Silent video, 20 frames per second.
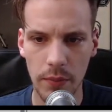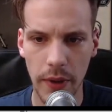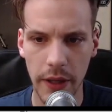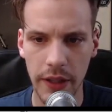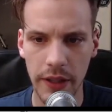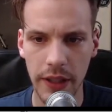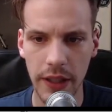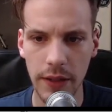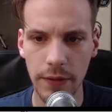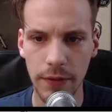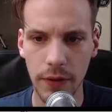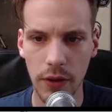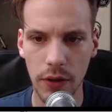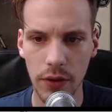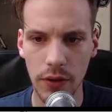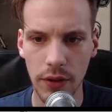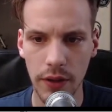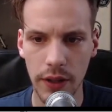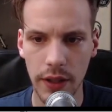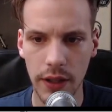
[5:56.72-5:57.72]
by
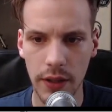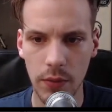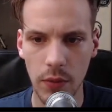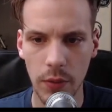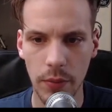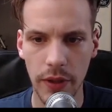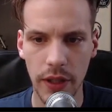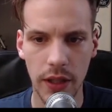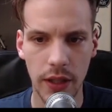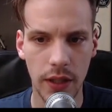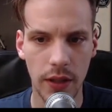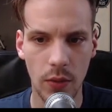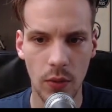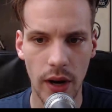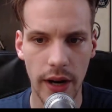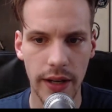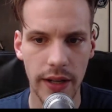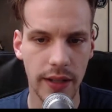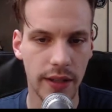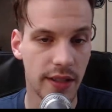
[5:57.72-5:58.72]
default it will be
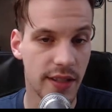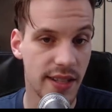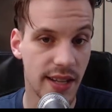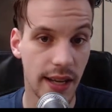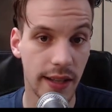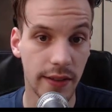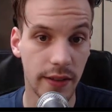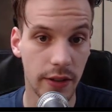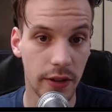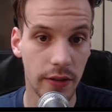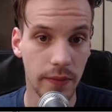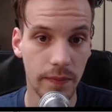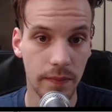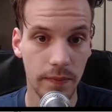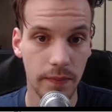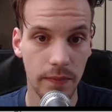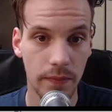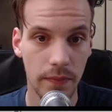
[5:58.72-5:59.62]
right in the center,